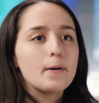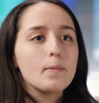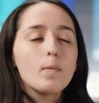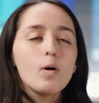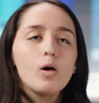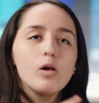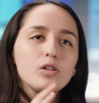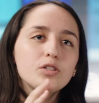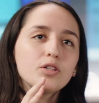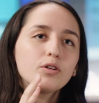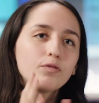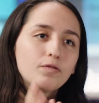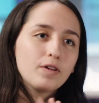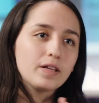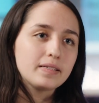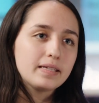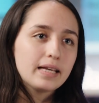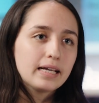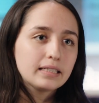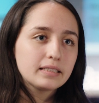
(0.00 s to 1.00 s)
also
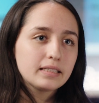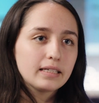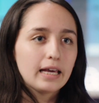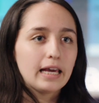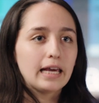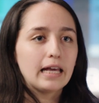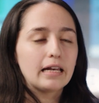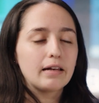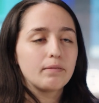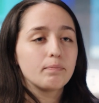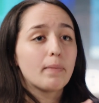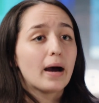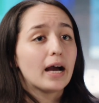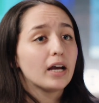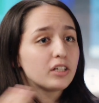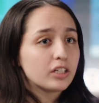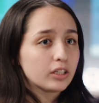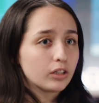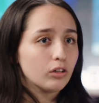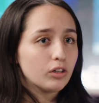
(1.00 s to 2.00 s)
physics and
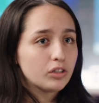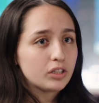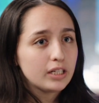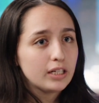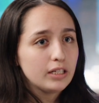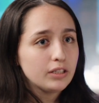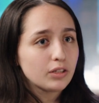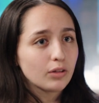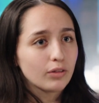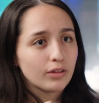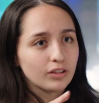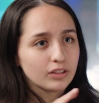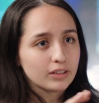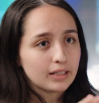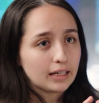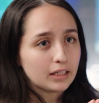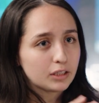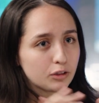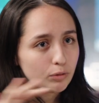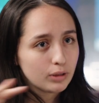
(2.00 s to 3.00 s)
biotechnology. So there's
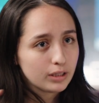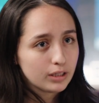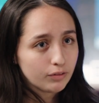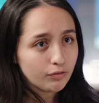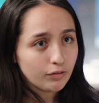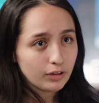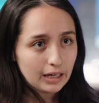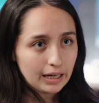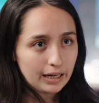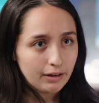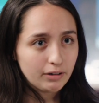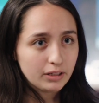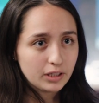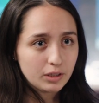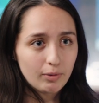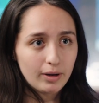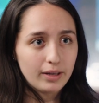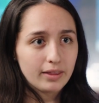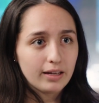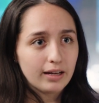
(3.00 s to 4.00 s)
like 3 different areas
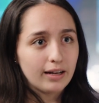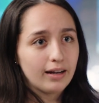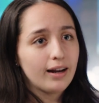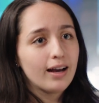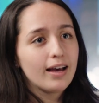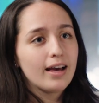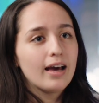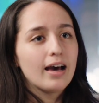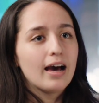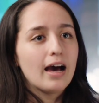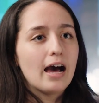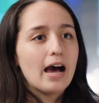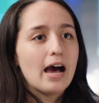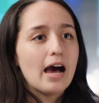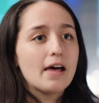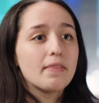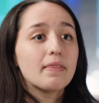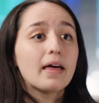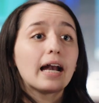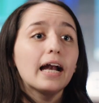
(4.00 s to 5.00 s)
right there
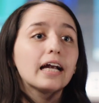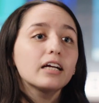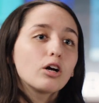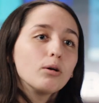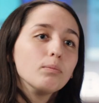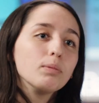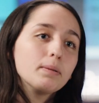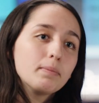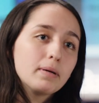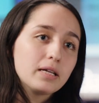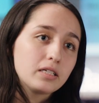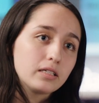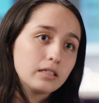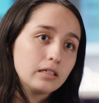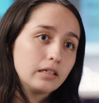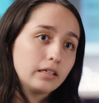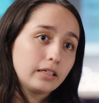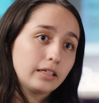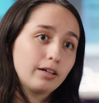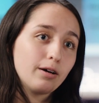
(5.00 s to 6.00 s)
that I
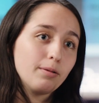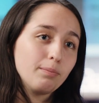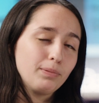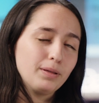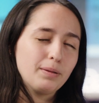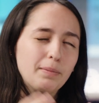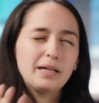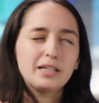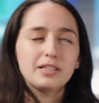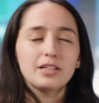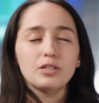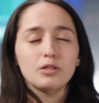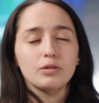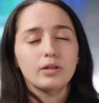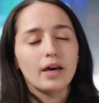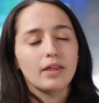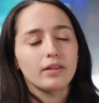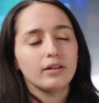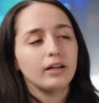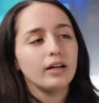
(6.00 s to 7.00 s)
complemented
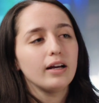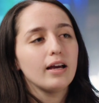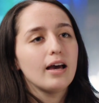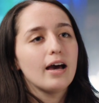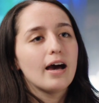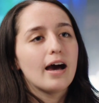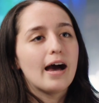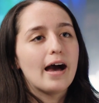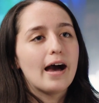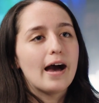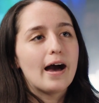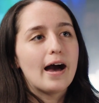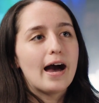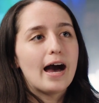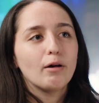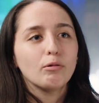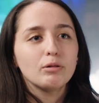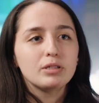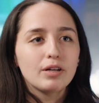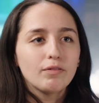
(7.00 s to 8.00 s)
together.
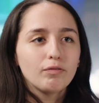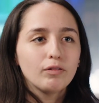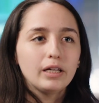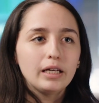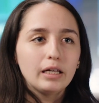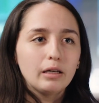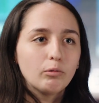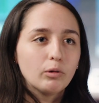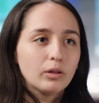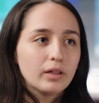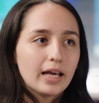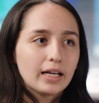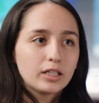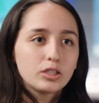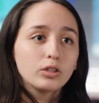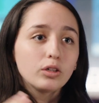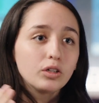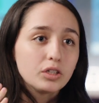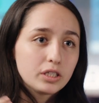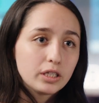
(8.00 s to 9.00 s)
I would like
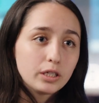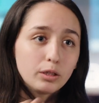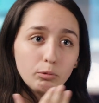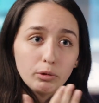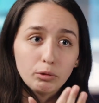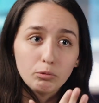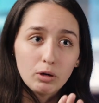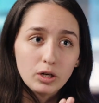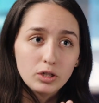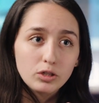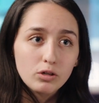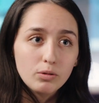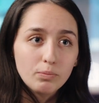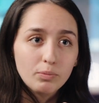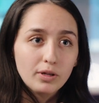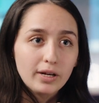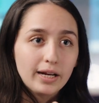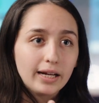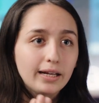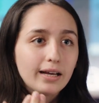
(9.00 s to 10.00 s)
to continue with quantum
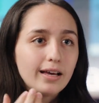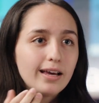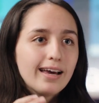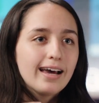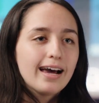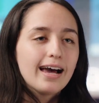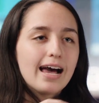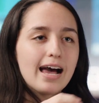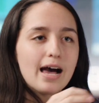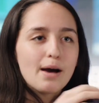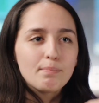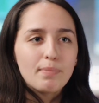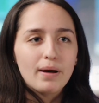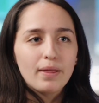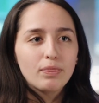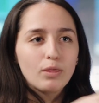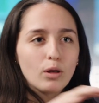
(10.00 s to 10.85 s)
computing, but